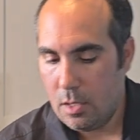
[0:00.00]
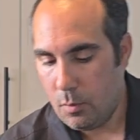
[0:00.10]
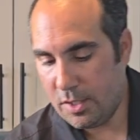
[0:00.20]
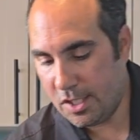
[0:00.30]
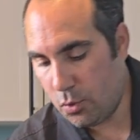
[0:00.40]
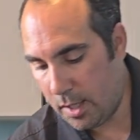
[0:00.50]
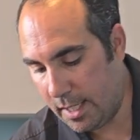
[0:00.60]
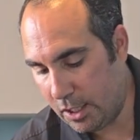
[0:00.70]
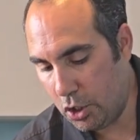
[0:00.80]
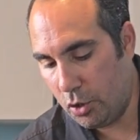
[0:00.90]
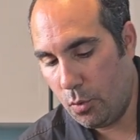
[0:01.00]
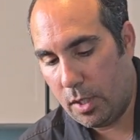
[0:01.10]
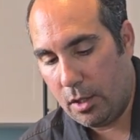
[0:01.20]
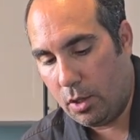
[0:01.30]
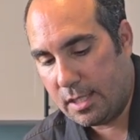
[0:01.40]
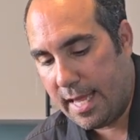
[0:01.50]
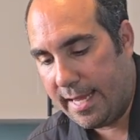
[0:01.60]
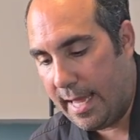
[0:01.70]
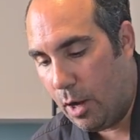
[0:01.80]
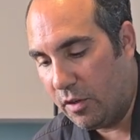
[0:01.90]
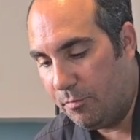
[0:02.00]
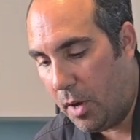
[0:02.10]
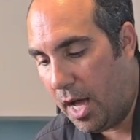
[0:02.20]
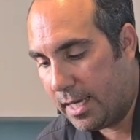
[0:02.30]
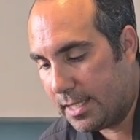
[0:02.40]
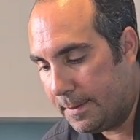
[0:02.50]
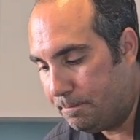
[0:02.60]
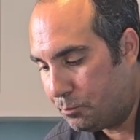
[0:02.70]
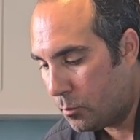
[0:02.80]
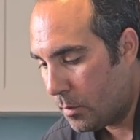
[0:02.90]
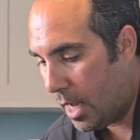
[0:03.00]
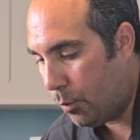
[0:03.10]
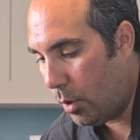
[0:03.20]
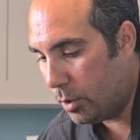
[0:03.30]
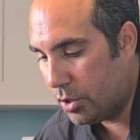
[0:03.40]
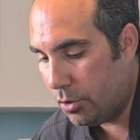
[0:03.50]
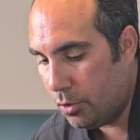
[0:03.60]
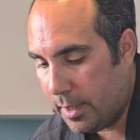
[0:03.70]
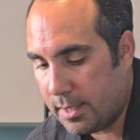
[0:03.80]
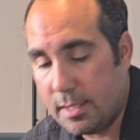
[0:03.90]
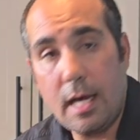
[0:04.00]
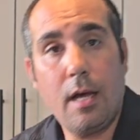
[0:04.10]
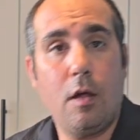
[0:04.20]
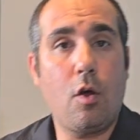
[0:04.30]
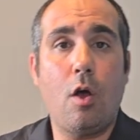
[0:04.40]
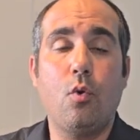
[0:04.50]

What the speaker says: we just wanted to show you what it looks like out of box. And what we'll do is I'll